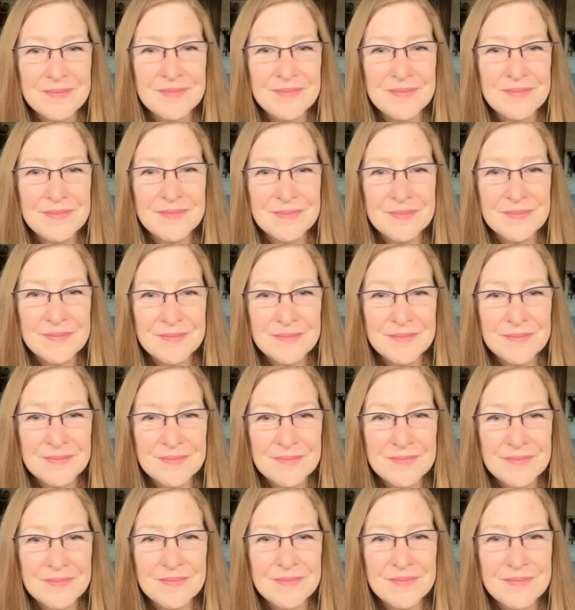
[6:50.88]

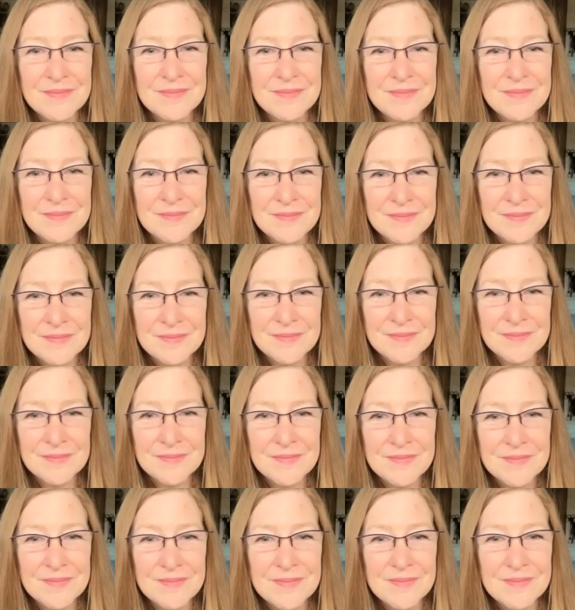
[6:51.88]

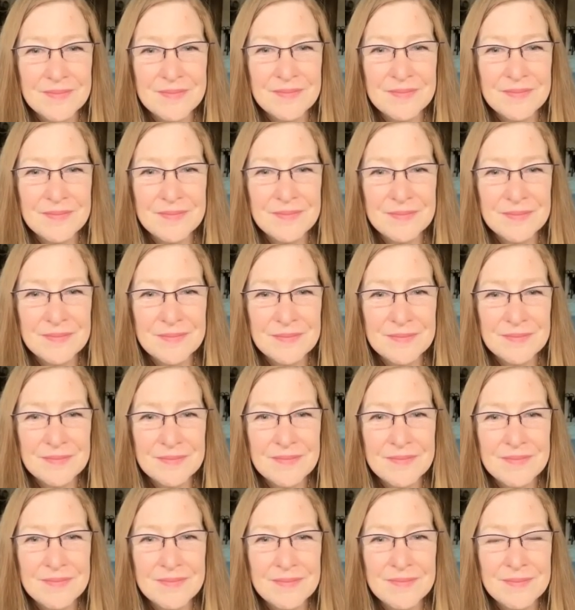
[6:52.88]

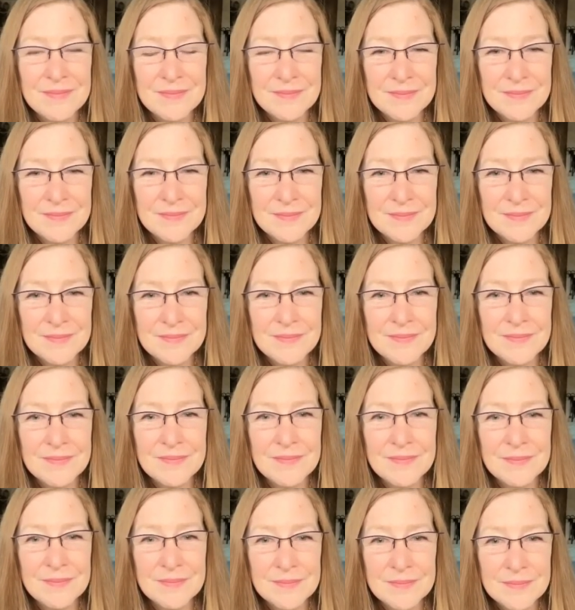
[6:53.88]

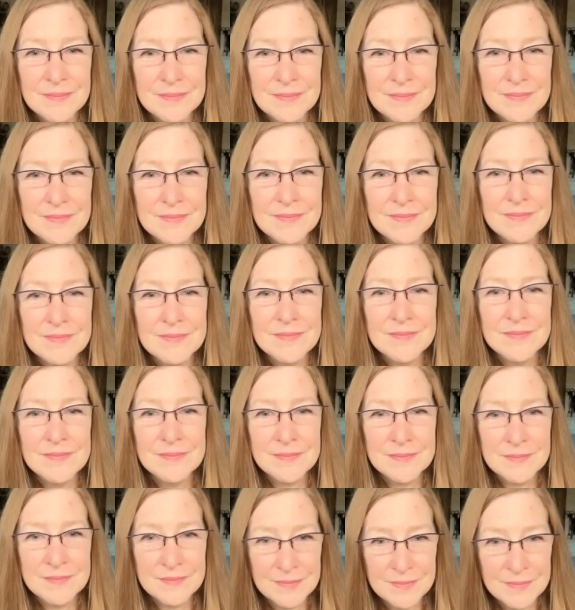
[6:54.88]

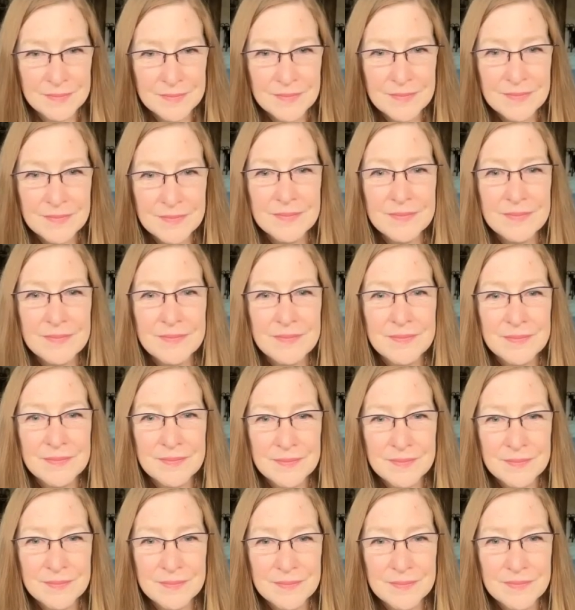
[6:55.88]

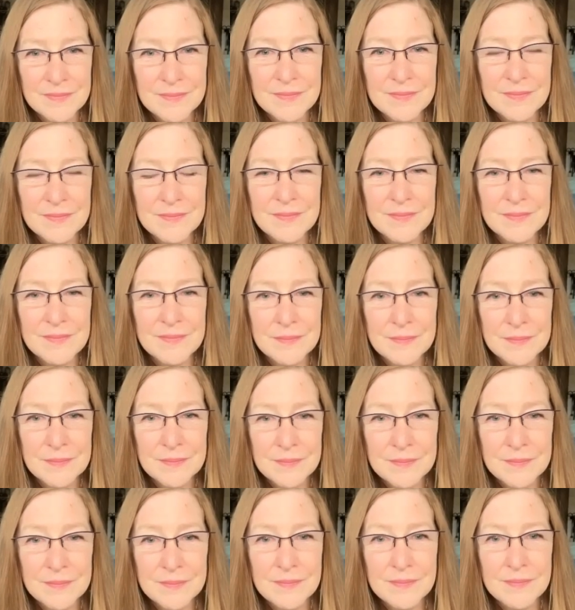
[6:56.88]

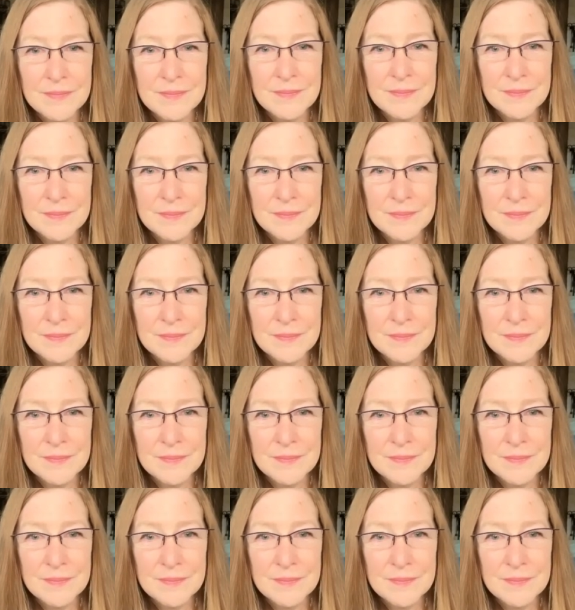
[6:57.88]
[no speech]